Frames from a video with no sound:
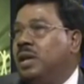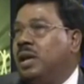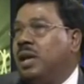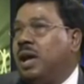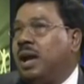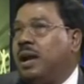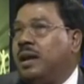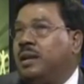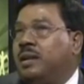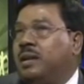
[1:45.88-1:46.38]

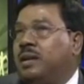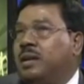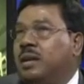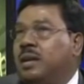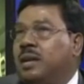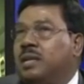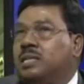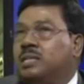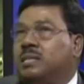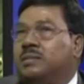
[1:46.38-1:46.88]
And
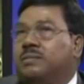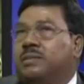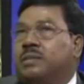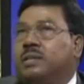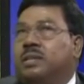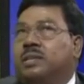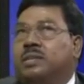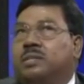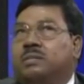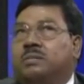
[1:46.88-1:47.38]
it's
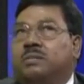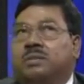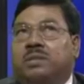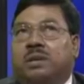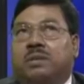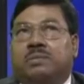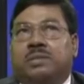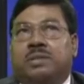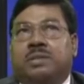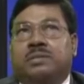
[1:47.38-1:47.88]
in
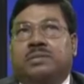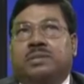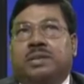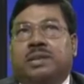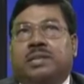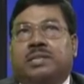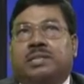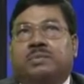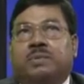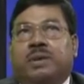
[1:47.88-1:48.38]

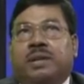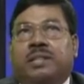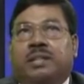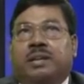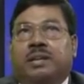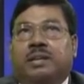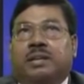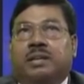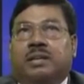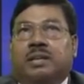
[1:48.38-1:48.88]
2006 when
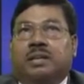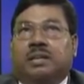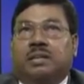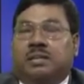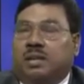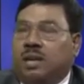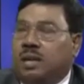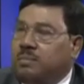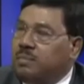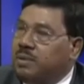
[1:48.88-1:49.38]
the
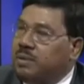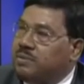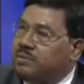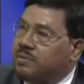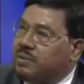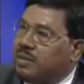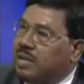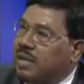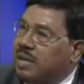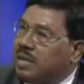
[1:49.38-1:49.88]
government
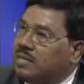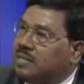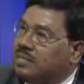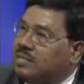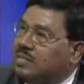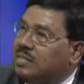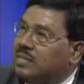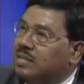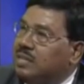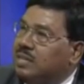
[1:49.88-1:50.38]

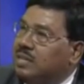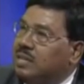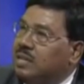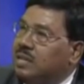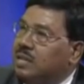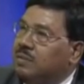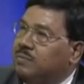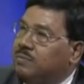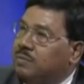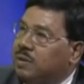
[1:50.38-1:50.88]
relaxed
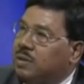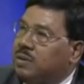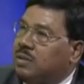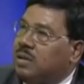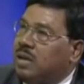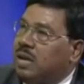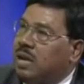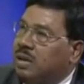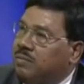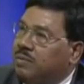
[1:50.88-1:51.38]

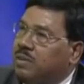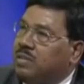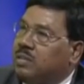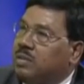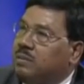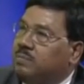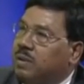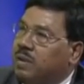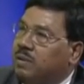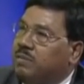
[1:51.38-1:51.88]
for having
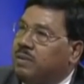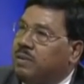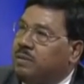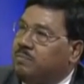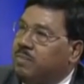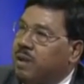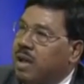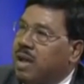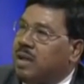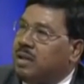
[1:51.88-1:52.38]
the
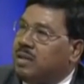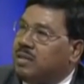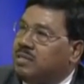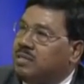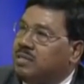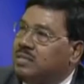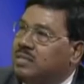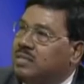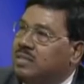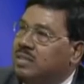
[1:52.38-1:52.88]
private
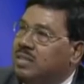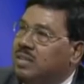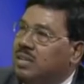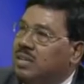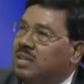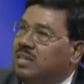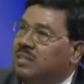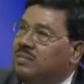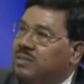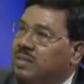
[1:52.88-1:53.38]
banks,
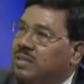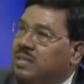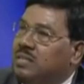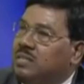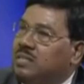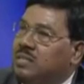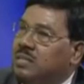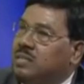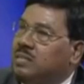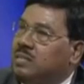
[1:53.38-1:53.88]

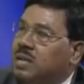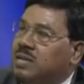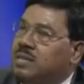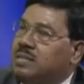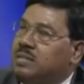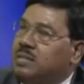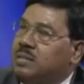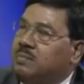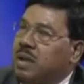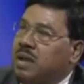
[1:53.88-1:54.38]
this
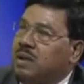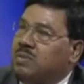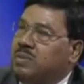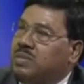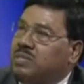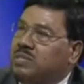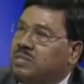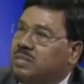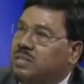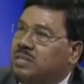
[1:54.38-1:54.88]
Azizi Bank
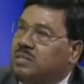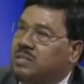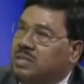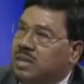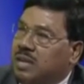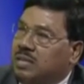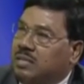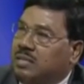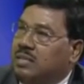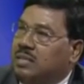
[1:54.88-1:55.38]
was
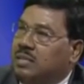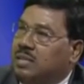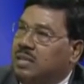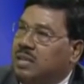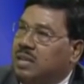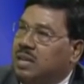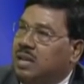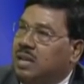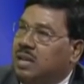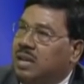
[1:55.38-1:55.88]
started
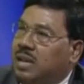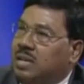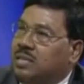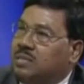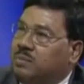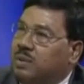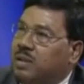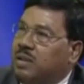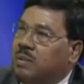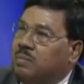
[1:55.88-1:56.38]

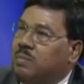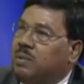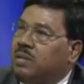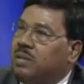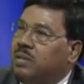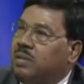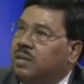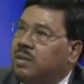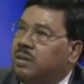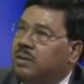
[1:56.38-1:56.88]
as one among
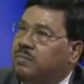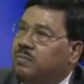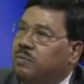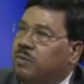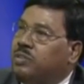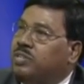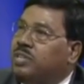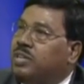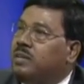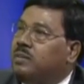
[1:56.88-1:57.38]
the
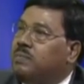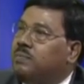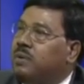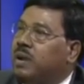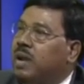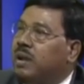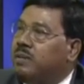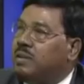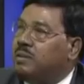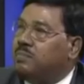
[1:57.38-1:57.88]
14
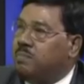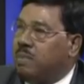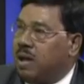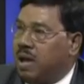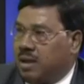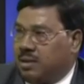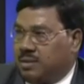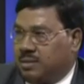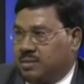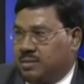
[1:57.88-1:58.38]
private
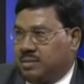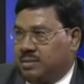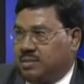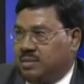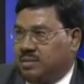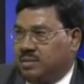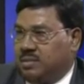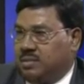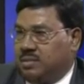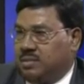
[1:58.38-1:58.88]
banks.
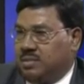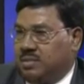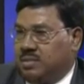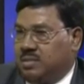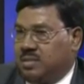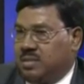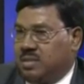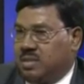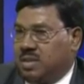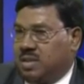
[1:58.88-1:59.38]
Mm-hmm.
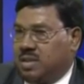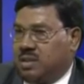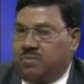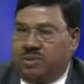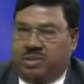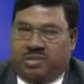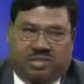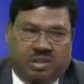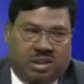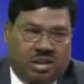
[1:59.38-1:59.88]

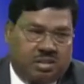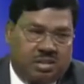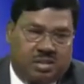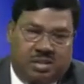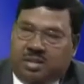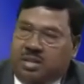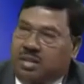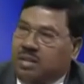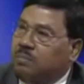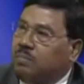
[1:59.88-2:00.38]
We started
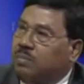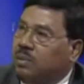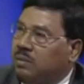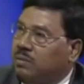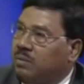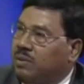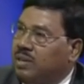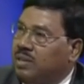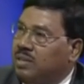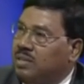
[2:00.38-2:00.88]
in a
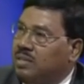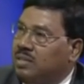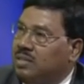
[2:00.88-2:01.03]
humble way.